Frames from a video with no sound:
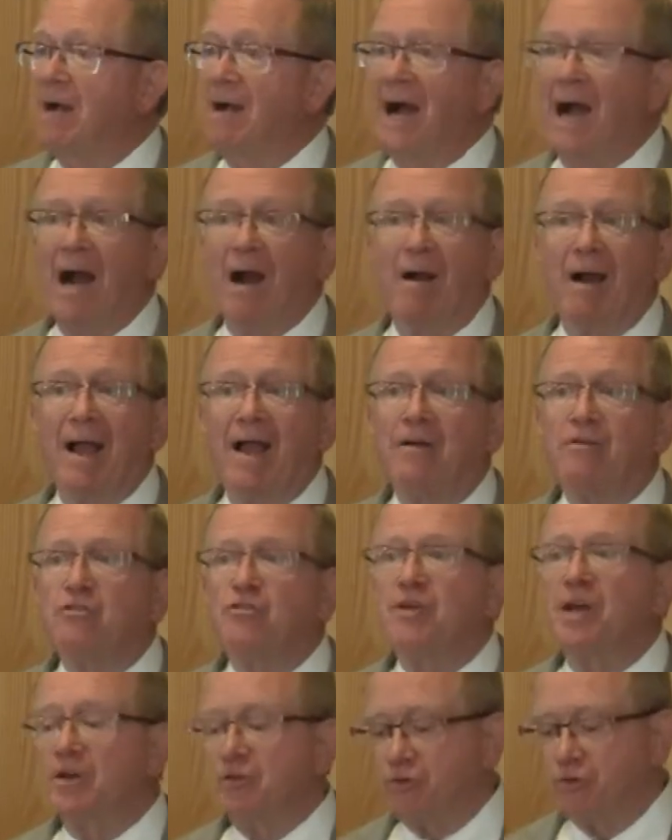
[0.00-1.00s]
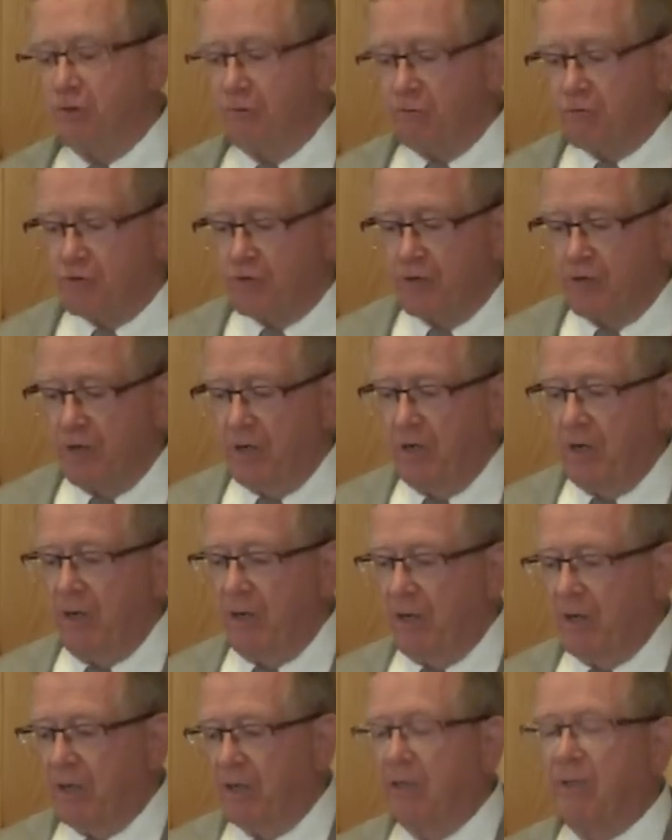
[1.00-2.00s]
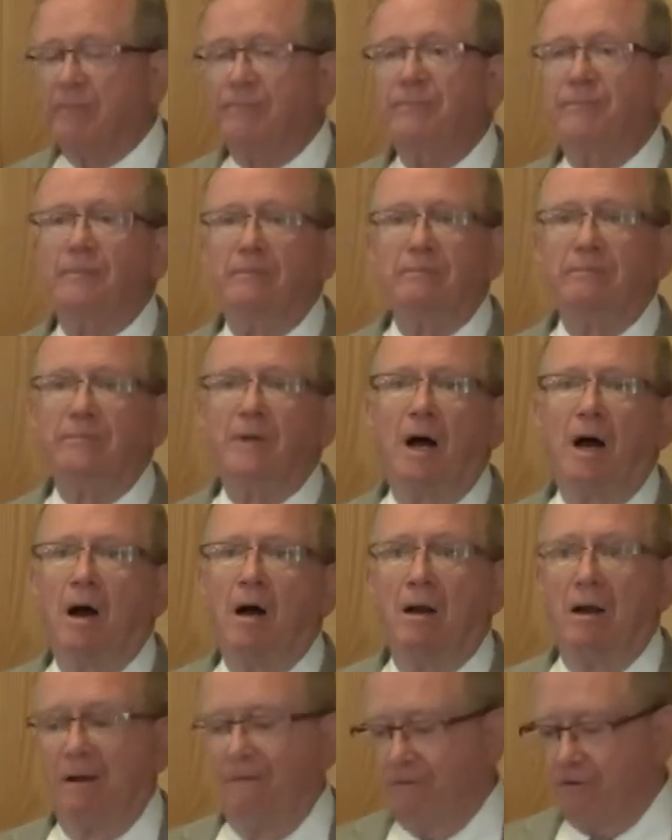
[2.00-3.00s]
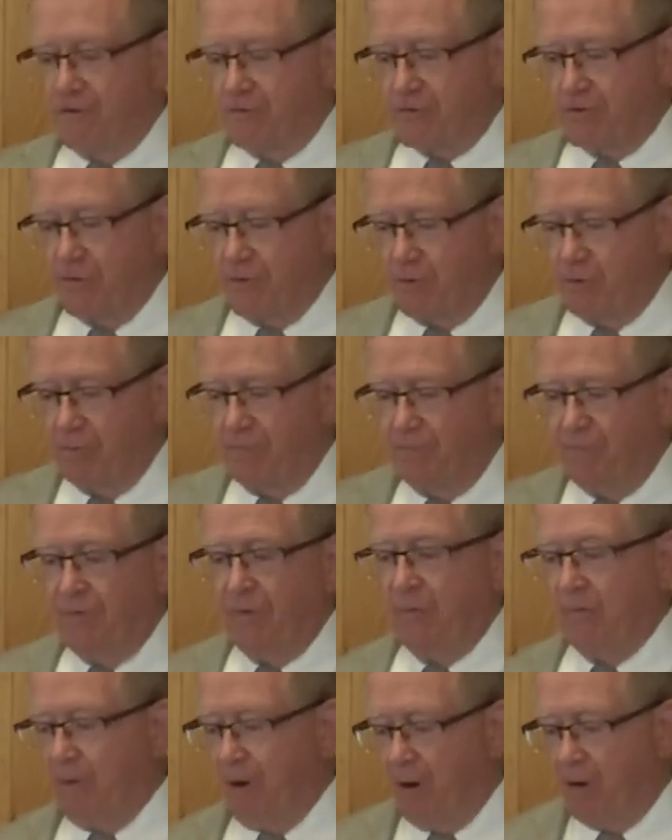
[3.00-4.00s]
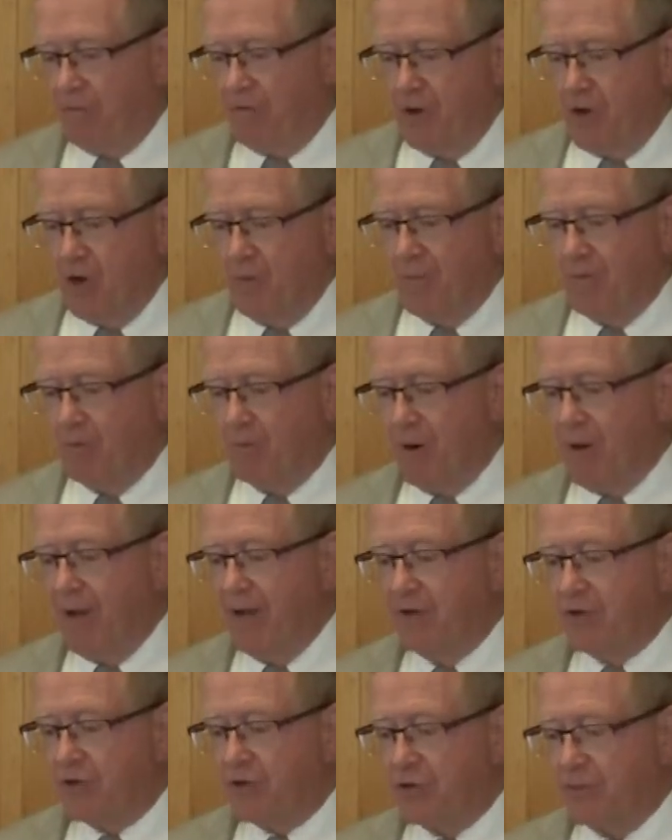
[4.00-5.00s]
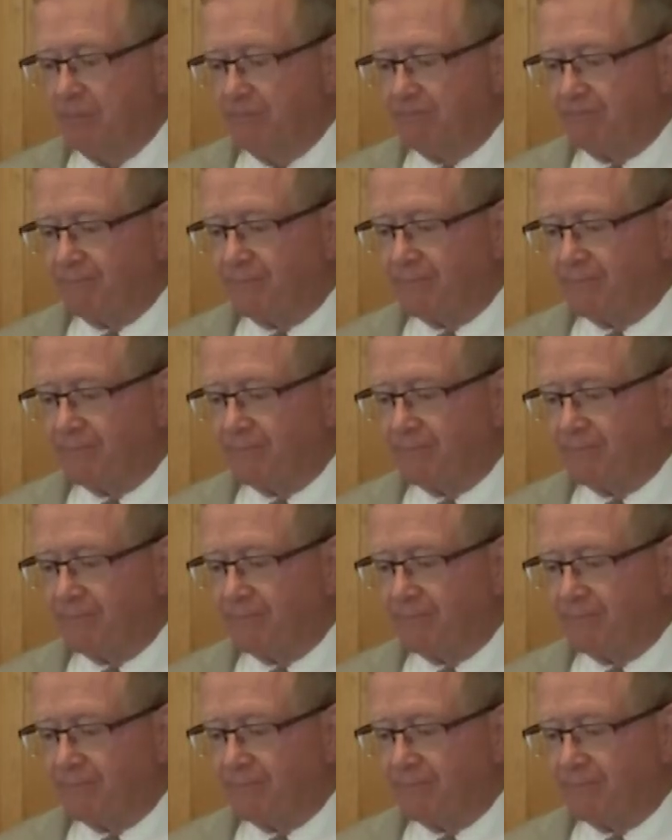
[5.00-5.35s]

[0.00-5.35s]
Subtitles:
Our ancestors, all of us who are part of the human race,